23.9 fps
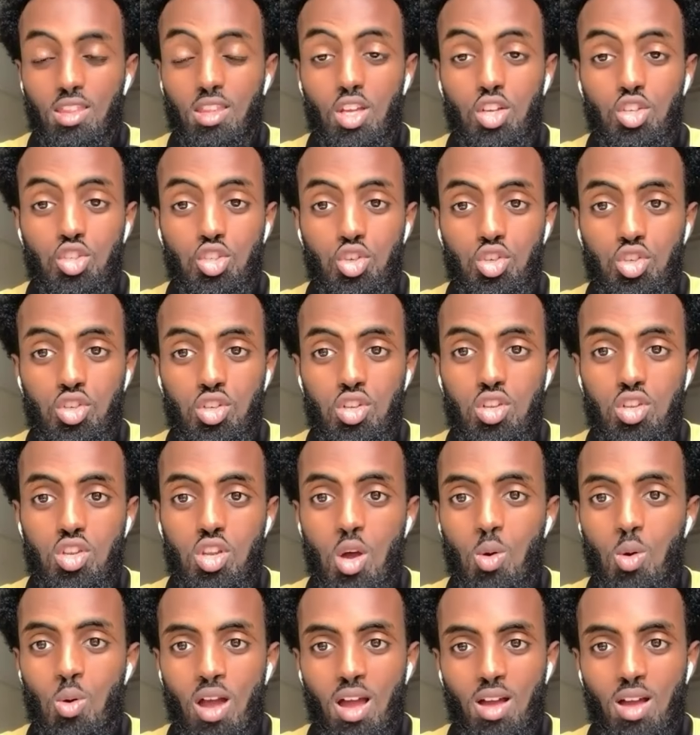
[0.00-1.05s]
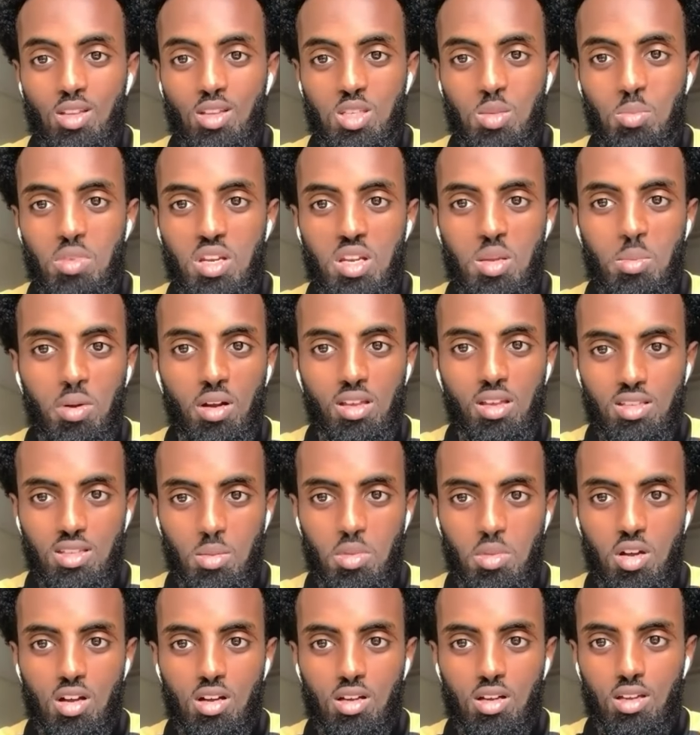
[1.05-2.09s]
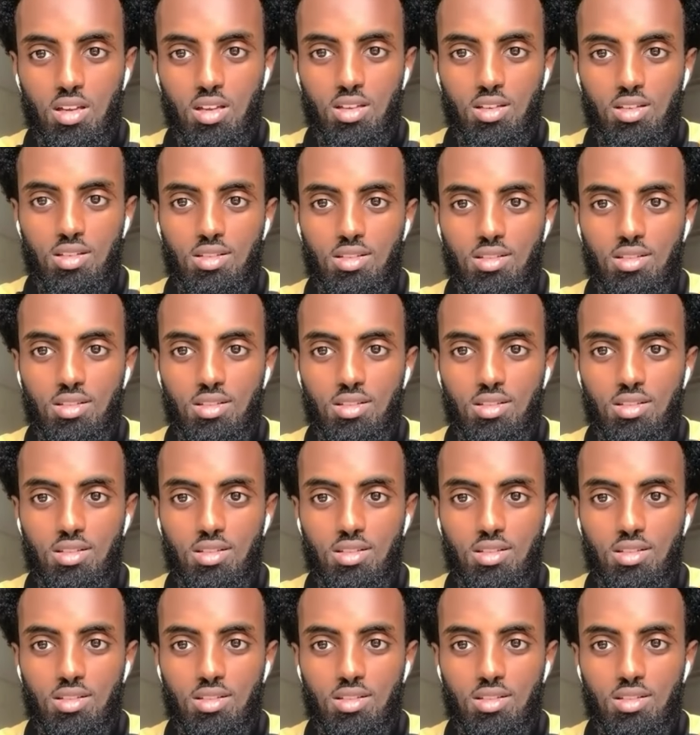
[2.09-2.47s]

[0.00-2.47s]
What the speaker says: They just know how to manipulate the market.